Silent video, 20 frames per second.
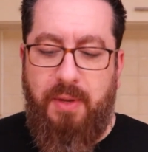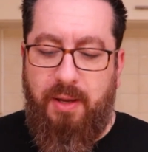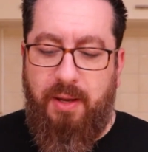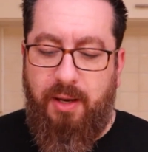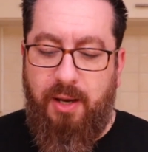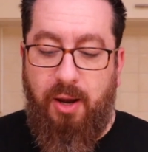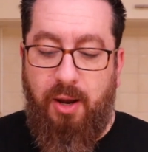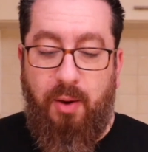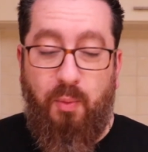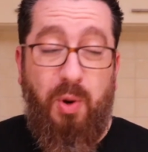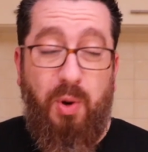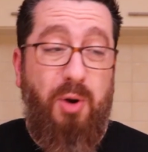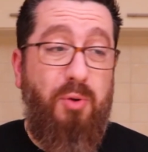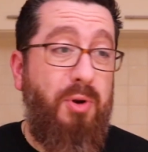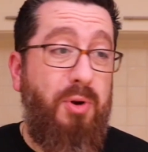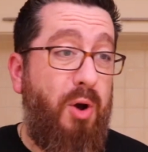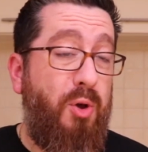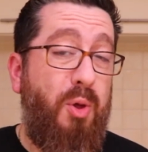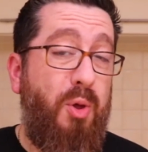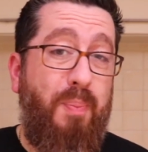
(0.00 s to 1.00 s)
And we all
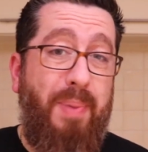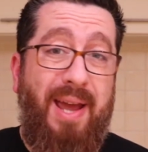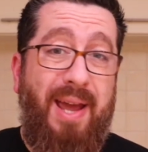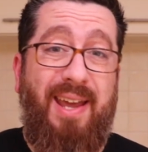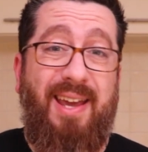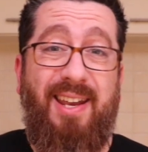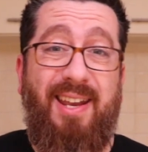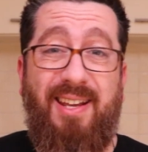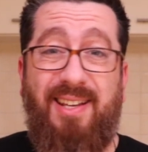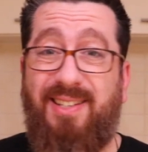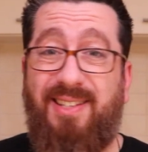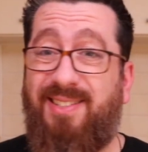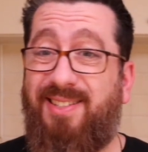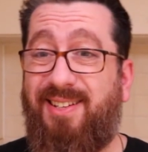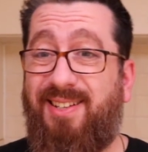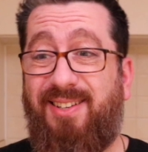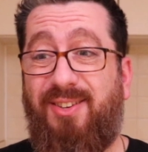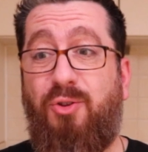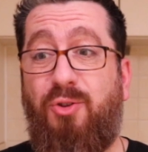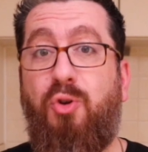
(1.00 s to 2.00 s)
know that baking is
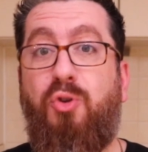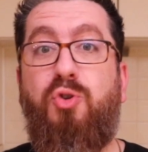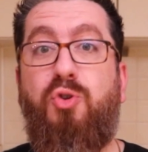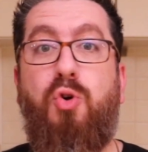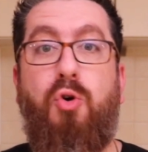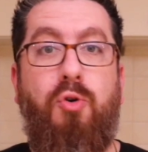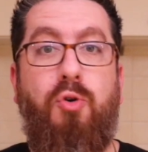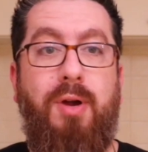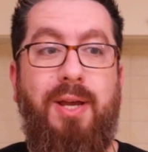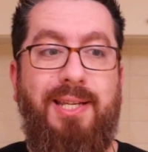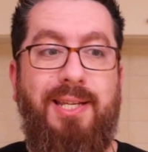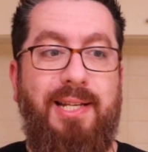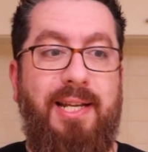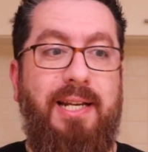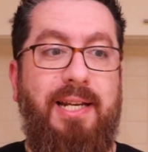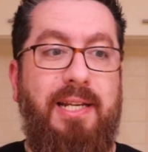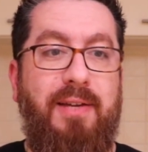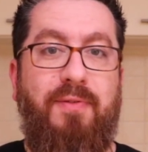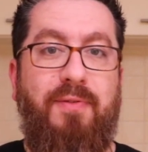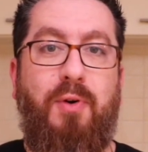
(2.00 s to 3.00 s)
notoriously
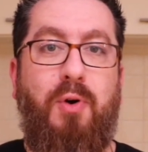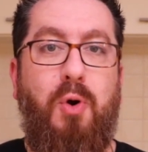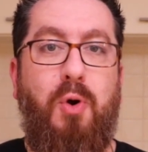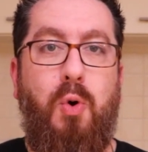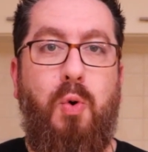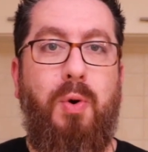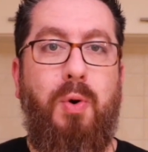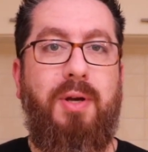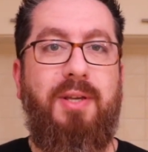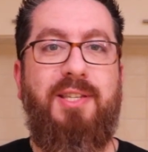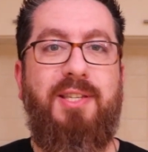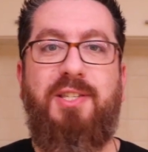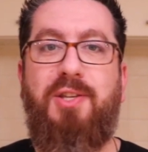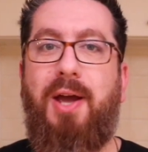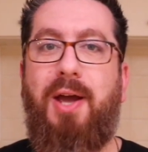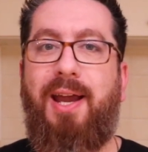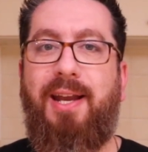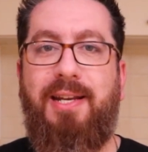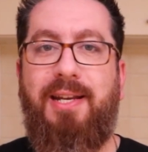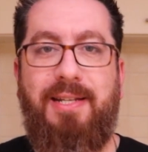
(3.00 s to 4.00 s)
difficult, it's
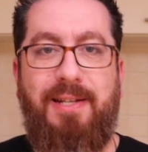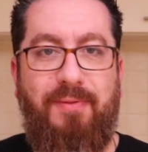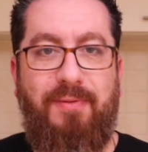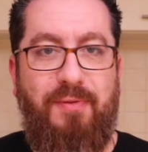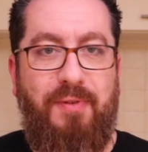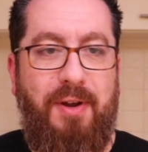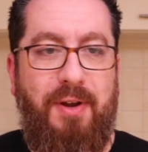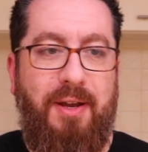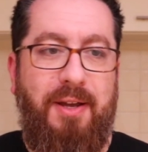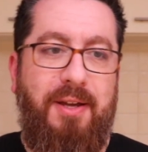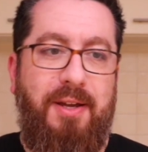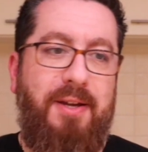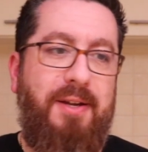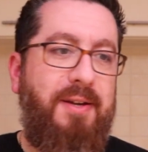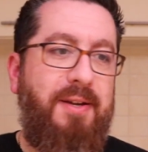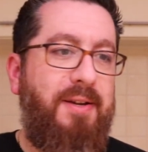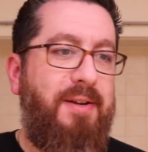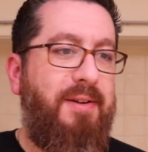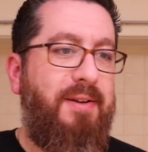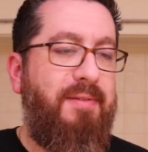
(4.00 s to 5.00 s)
scientific.
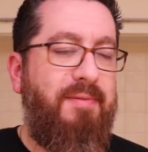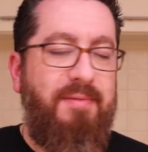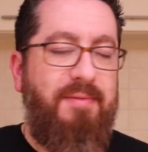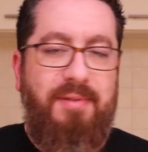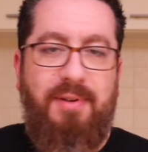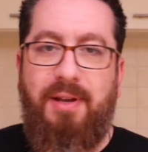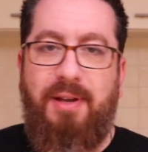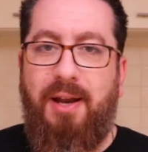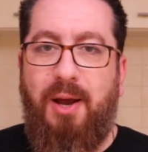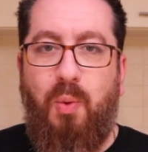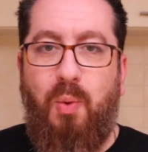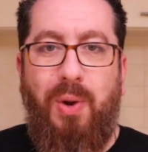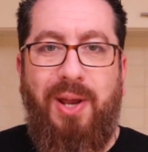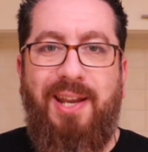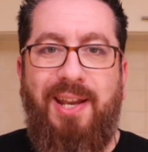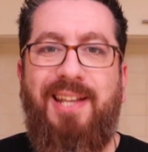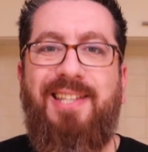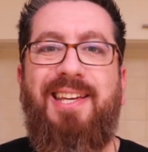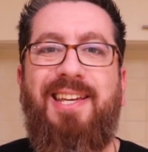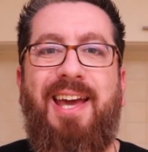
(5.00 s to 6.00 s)
We
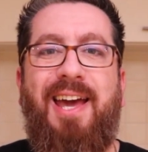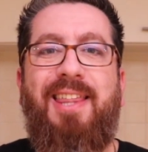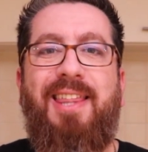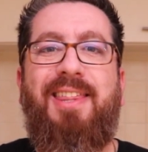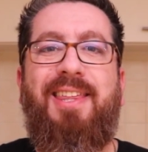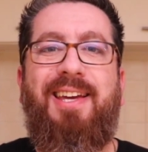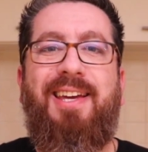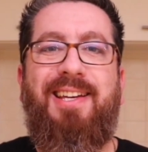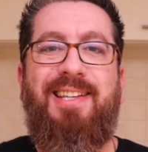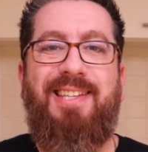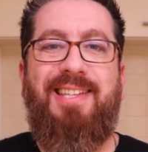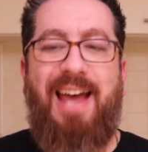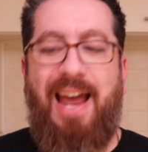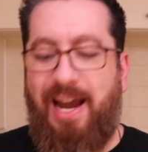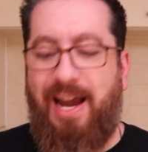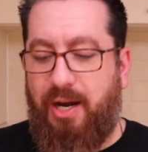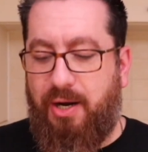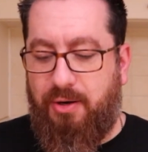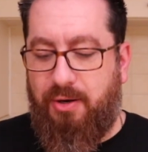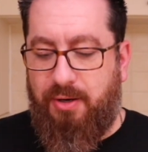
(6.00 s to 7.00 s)
need to get things
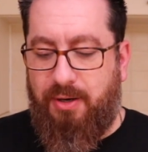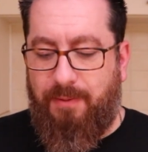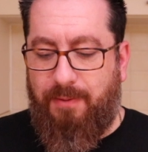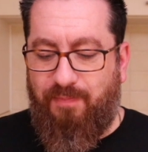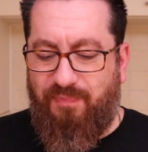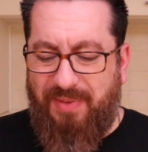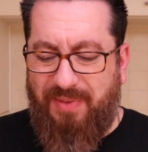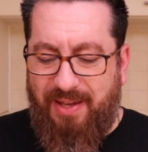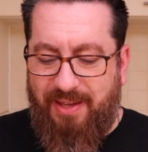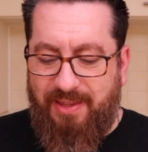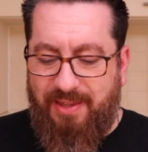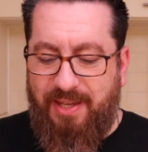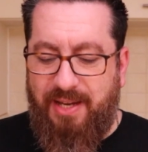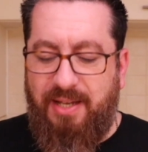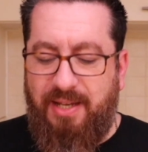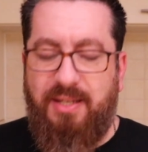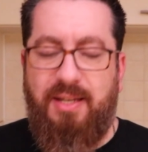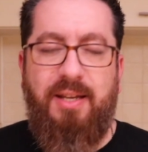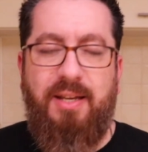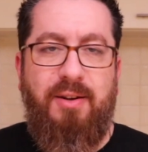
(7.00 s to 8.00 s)
accurate.
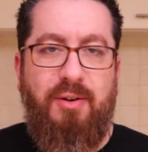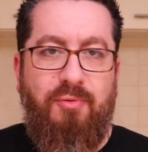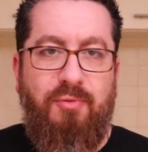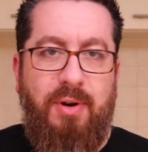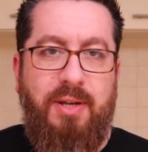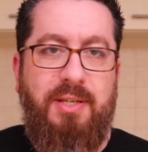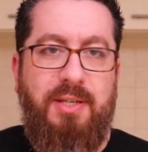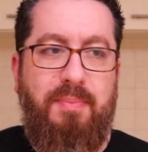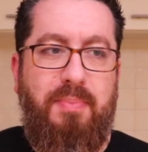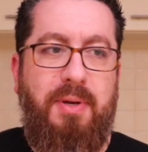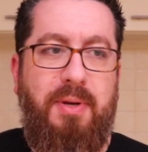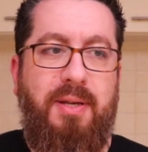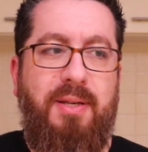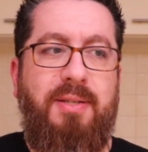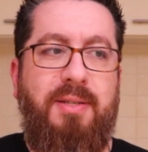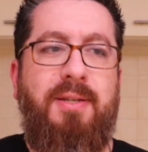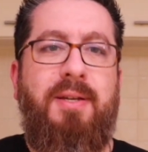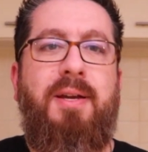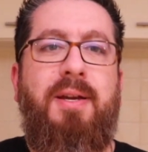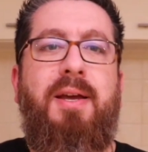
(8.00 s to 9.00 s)
These are
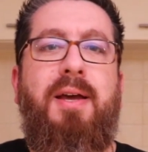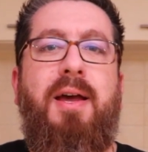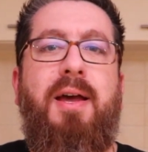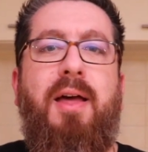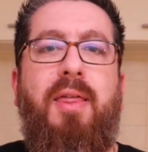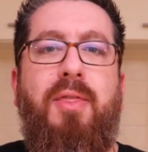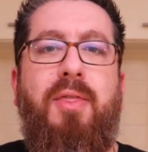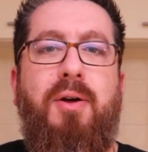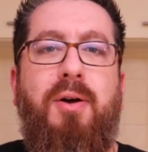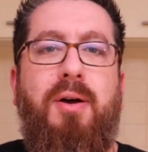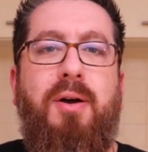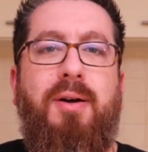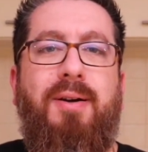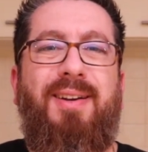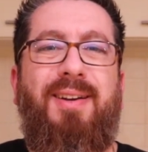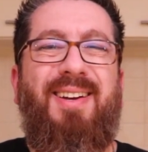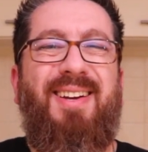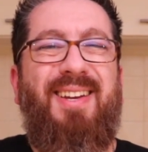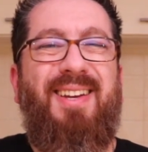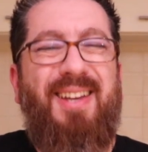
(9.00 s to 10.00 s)
recipes that
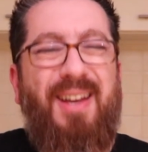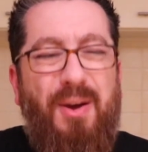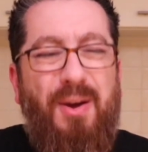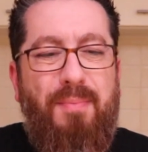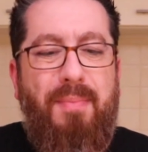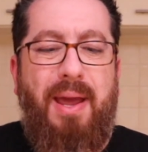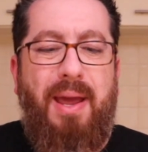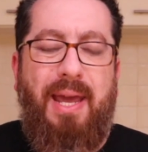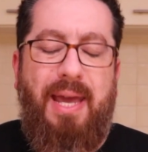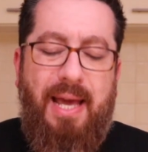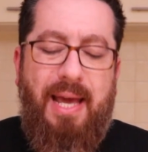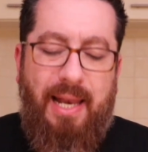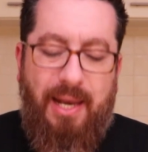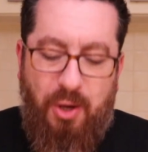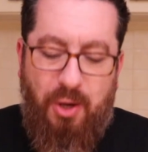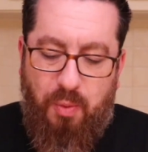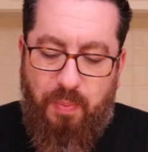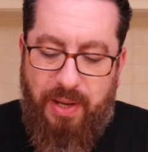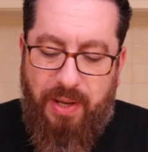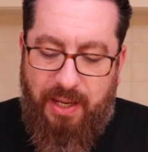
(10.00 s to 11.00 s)
make it a
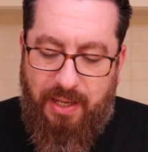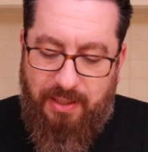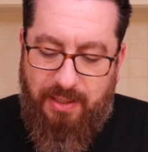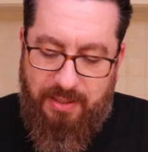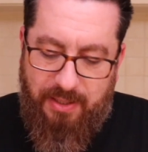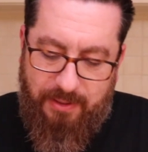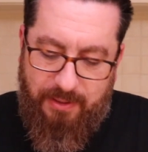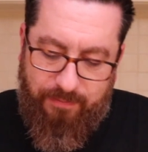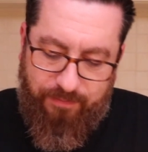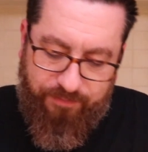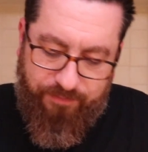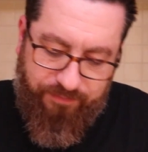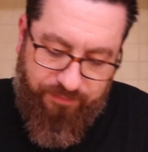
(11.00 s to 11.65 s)
little bit easier.